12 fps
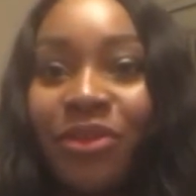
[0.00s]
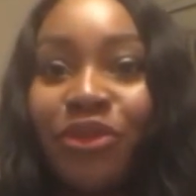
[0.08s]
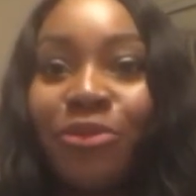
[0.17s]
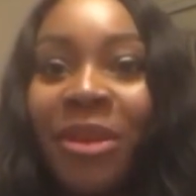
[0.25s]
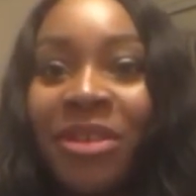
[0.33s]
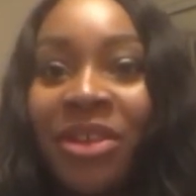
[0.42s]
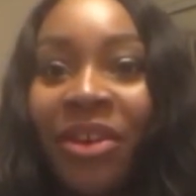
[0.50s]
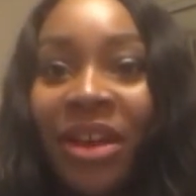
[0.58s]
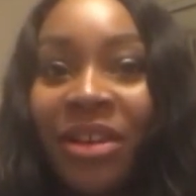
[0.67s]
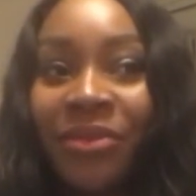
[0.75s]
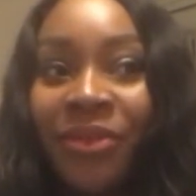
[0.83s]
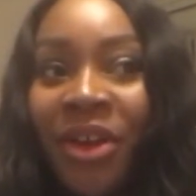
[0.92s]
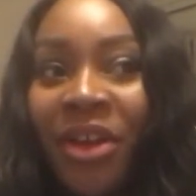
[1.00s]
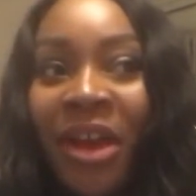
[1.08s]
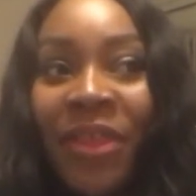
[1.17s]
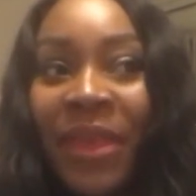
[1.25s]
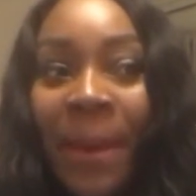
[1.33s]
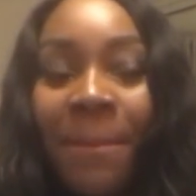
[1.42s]
are almost kind of,
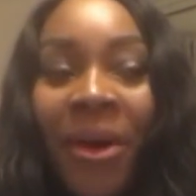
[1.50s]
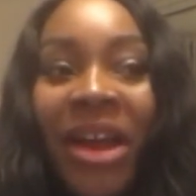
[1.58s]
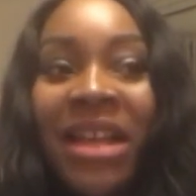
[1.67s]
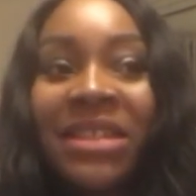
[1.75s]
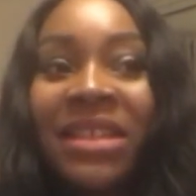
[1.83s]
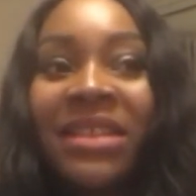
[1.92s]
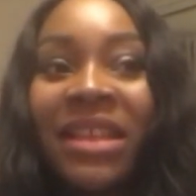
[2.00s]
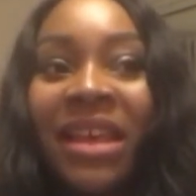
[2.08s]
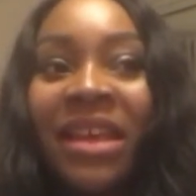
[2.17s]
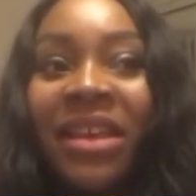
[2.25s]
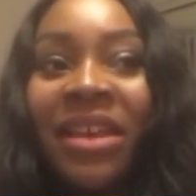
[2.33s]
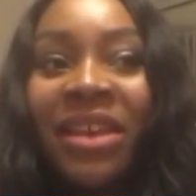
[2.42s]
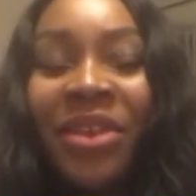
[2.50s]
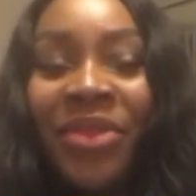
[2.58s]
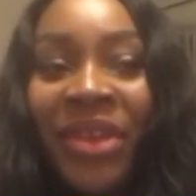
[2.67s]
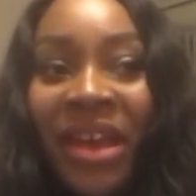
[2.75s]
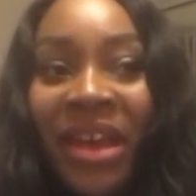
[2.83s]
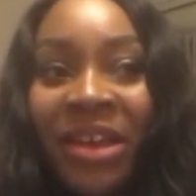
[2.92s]
their minds and
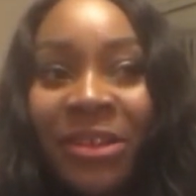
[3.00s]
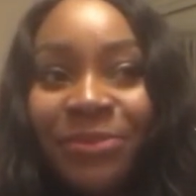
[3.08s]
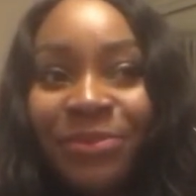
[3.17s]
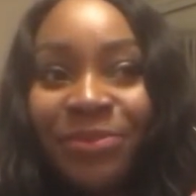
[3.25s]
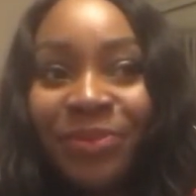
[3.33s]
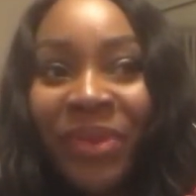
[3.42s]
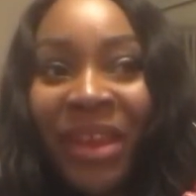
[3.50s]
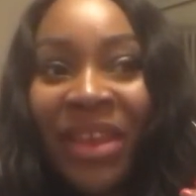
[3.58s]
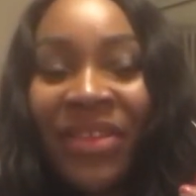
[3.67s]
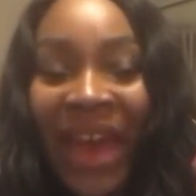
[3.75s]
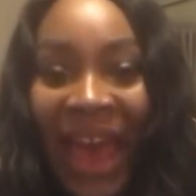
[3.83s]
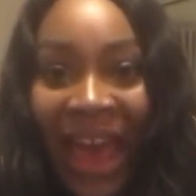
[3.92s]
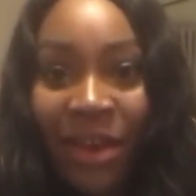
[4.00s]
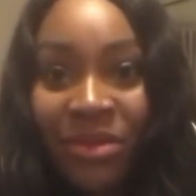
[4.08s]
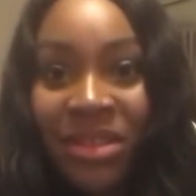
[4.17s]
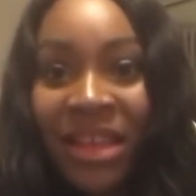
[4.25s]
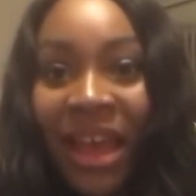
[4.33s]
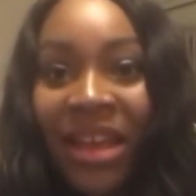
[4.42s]
their
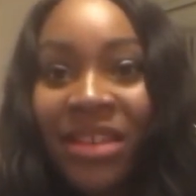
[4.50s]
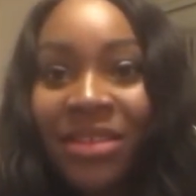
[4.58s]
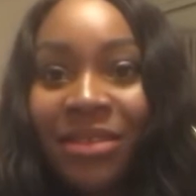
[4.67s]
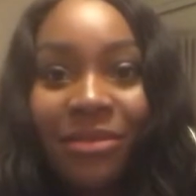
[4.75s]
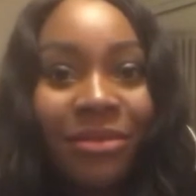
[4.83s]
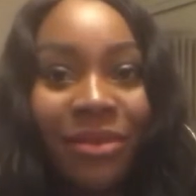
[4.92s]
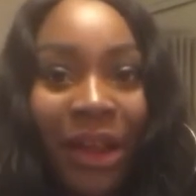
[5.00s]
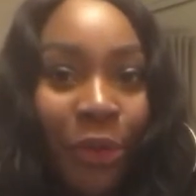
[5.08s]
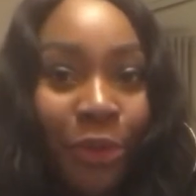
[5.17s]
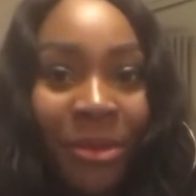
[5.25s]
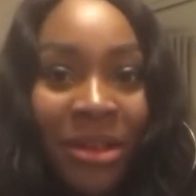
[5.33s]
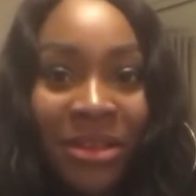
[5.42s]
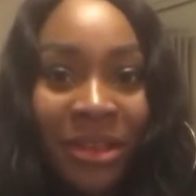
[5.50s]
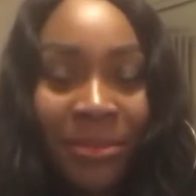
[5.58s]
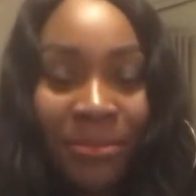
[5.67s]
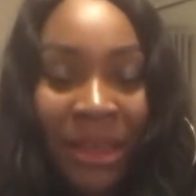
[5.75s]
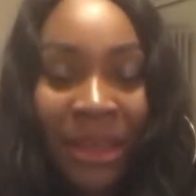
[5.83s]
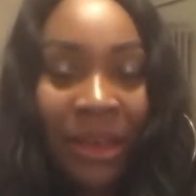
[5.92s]
outset is like almost
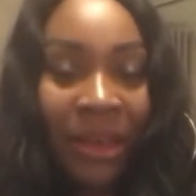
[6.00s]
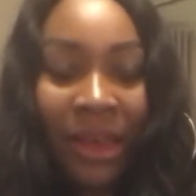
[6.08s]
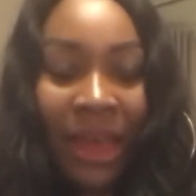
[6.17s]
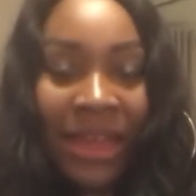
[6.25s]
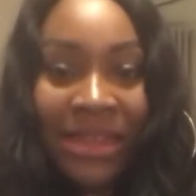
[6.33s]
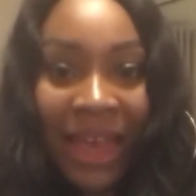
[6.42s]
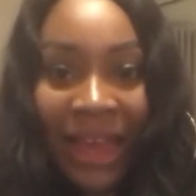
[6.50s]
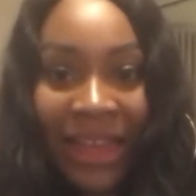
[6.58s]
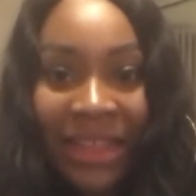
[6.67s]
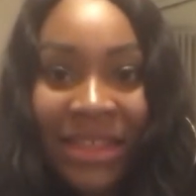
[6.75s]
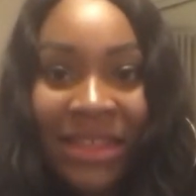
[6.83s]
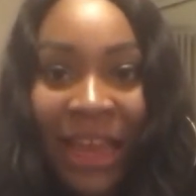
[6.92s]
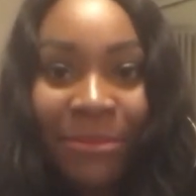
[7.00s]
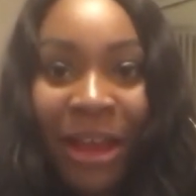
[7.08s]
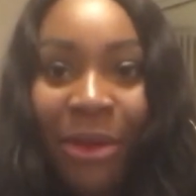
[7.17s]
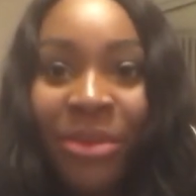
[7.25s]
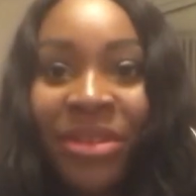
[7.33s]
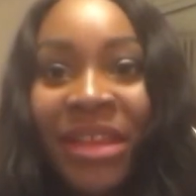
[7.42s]
can be exactly the same
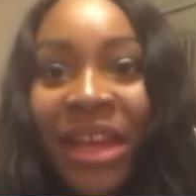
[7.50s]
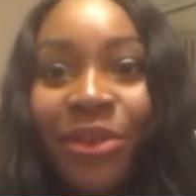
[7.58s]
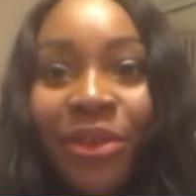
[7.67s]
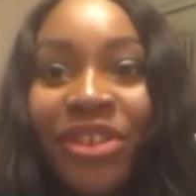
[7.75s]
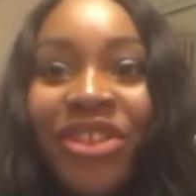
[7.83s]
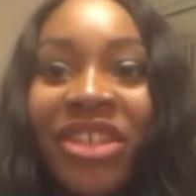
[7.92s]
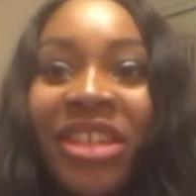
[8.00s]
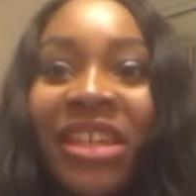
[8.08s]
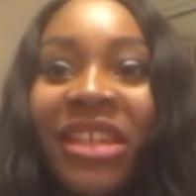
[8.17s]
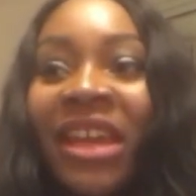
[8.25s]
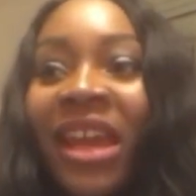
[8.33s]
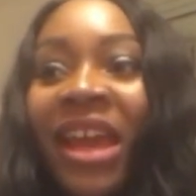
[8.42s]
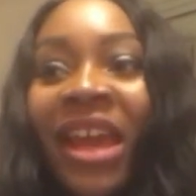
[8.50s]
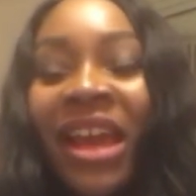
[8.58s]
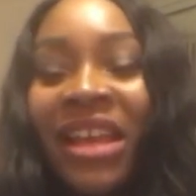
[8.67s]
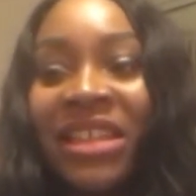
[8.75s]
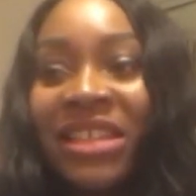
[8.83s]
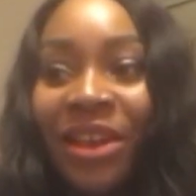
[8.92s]
now. With technology
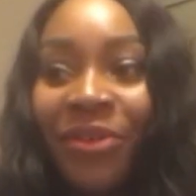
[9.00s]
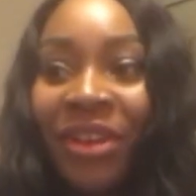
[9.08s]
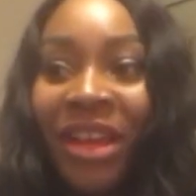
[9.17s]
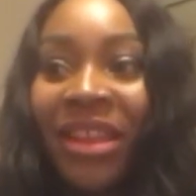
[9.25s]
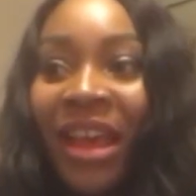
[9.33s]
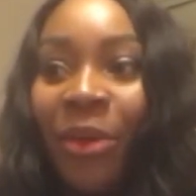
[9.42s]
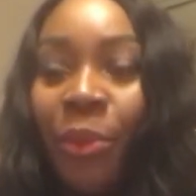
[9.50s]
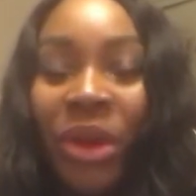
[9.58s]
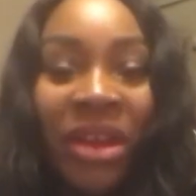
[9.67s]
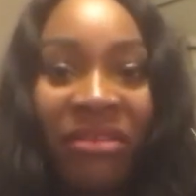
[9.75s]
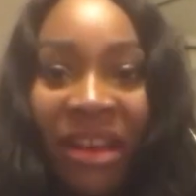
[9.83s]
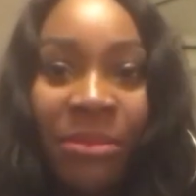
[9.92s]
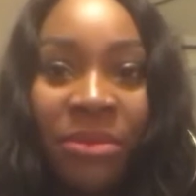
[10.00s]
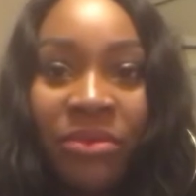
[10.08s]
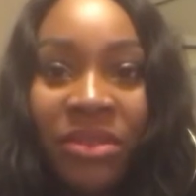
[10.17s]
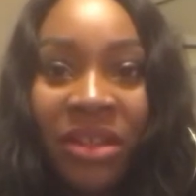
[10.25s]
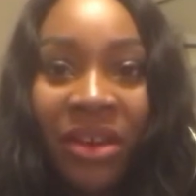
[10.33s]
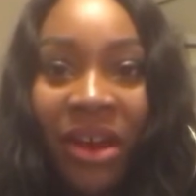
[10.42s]
and stuff like that, we are able
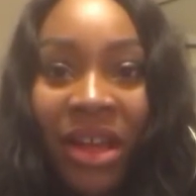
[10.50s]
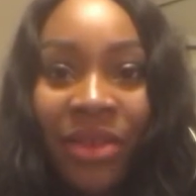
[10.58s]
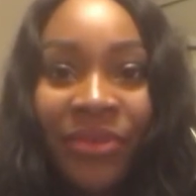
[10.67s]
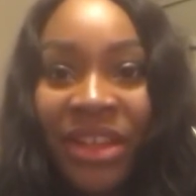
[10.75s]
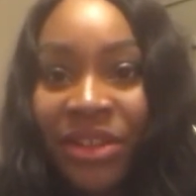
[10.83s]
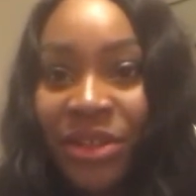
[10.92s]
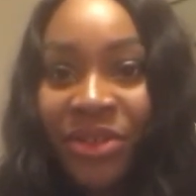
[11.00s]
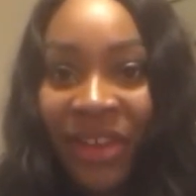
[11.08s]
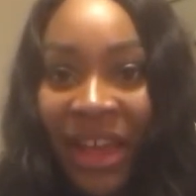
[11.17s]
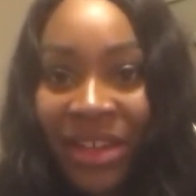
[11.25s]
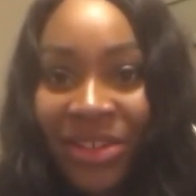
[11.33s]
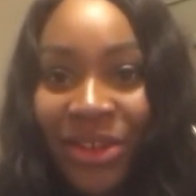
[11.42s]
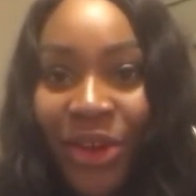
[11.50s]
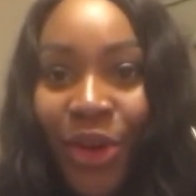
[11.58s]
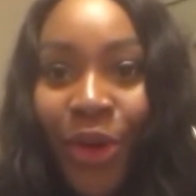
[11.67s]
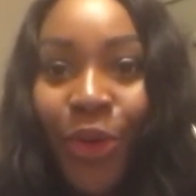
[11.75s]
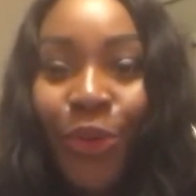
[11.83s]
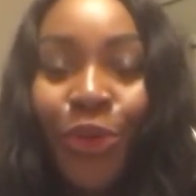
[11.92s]
to kind of interact
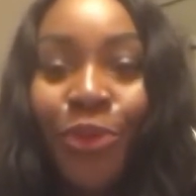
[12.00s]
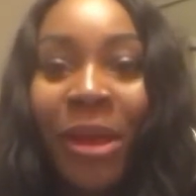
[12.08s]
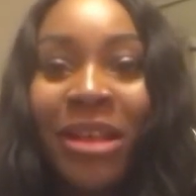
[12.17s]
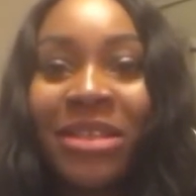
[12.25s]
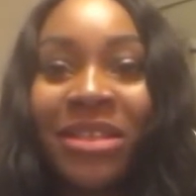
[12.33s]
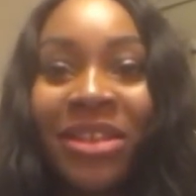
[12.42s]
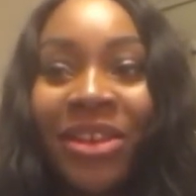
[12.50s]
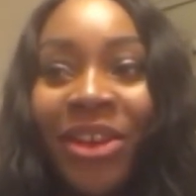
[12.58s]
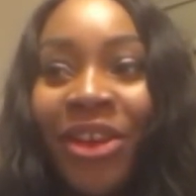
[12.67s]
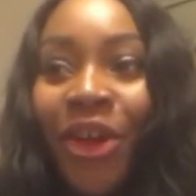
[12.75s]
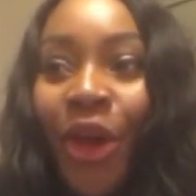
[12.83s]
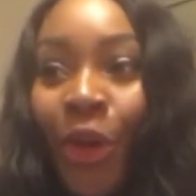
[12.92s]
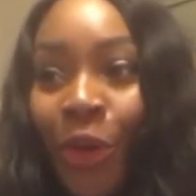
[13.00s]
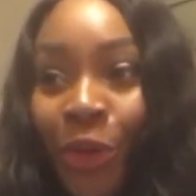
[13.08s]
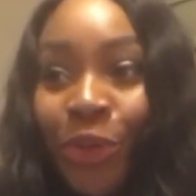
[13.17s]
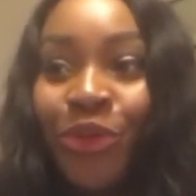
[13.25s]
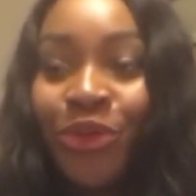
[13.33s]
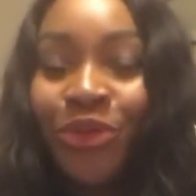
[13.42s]
on almost a
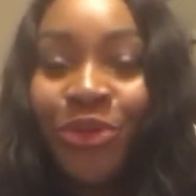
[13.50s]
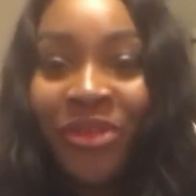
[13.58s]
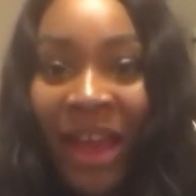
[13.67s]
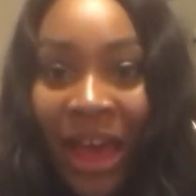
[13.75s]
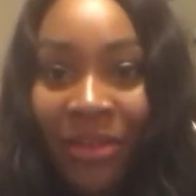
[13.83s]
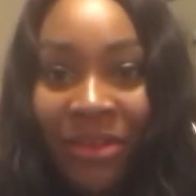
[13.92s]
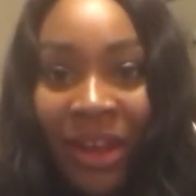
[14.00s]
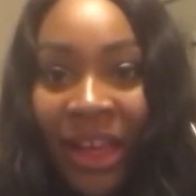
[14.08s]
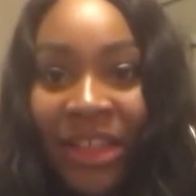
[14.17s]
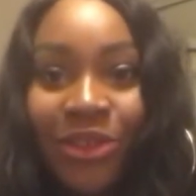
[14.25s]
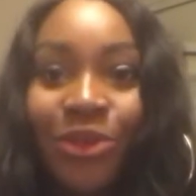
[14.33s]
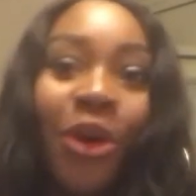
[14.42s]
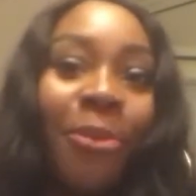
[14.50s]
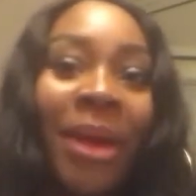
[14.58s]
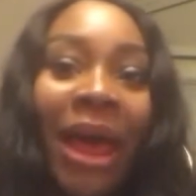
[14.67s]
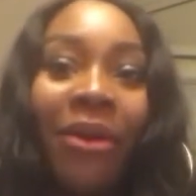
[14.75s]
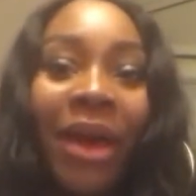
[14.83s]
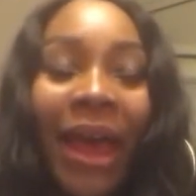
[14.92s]
neutral ground. Like, it's not
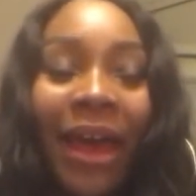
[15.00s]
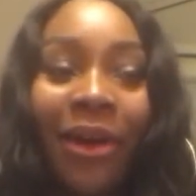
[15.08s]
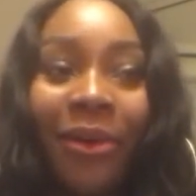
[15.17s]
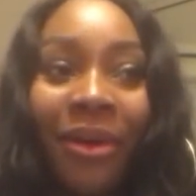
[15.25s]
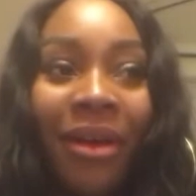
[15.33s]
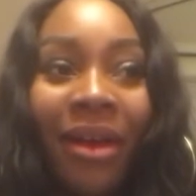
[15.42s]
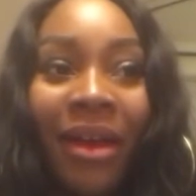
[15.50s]
about how